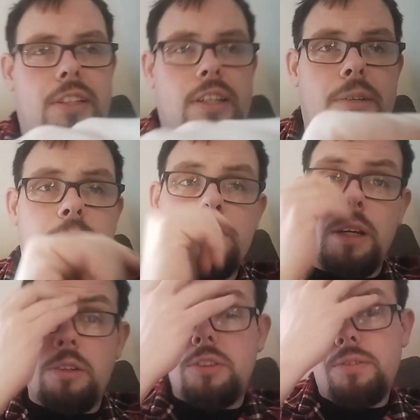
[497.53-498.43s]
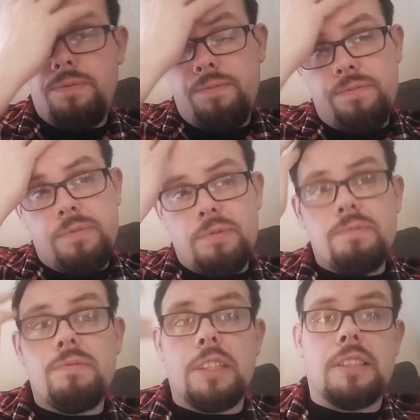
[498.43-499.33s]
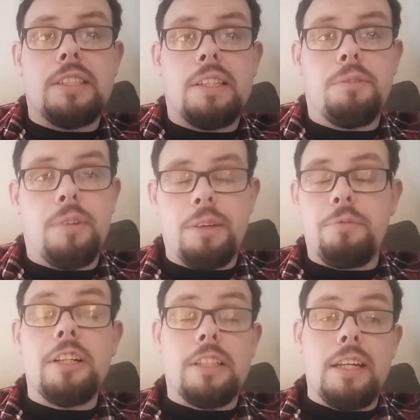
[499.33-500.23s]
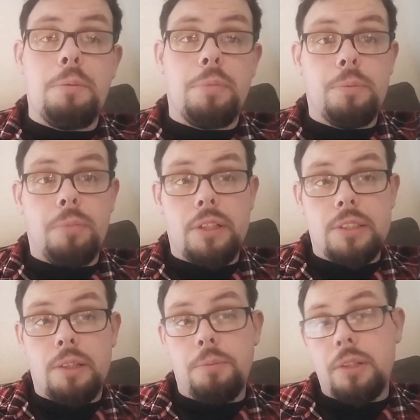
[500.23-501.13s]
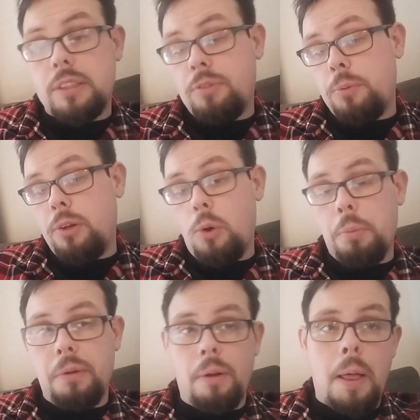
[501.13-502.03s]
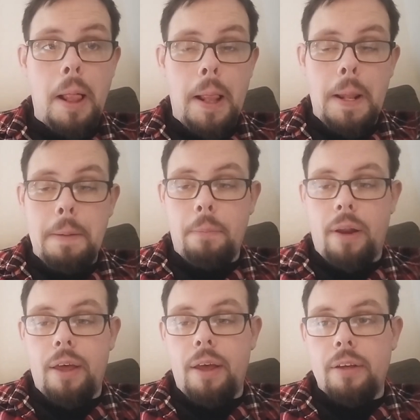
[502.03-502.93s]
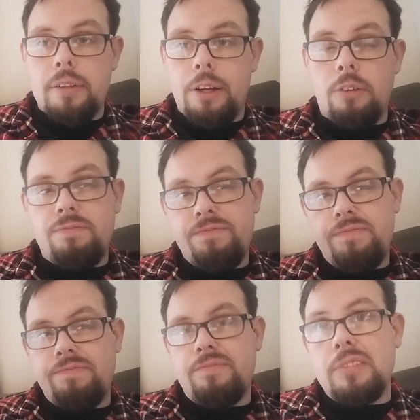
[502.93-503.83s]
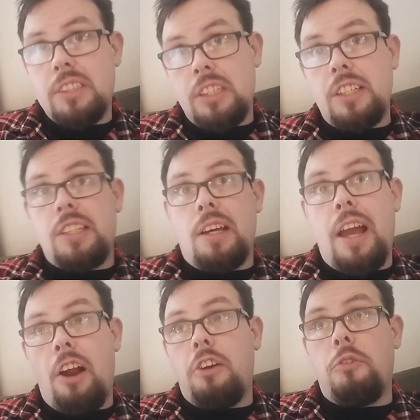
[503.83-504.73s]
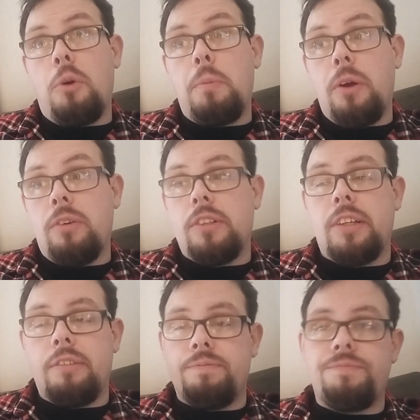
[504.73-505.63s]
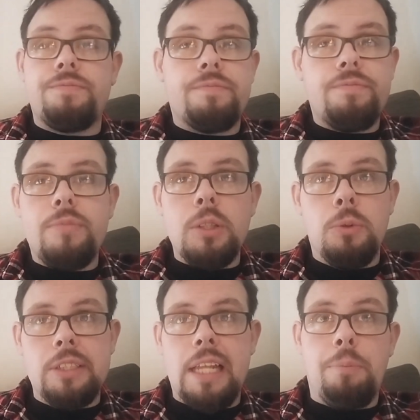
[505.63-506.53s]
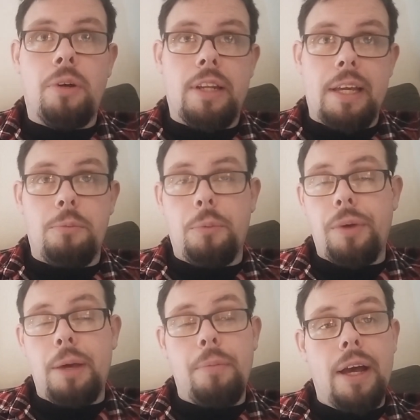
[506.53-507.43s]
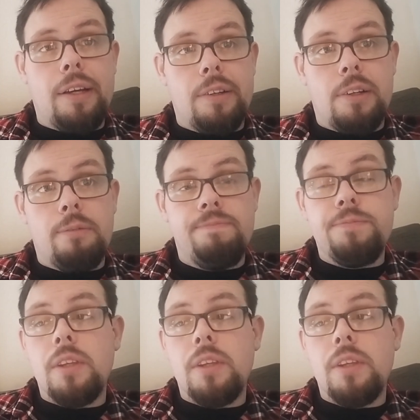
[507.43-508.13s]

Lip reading: today. Ouch. You can feel the nip basically because I have the window open, but you know, it's nice to air the room out, and then we'll slap on the heat when we get back, you know.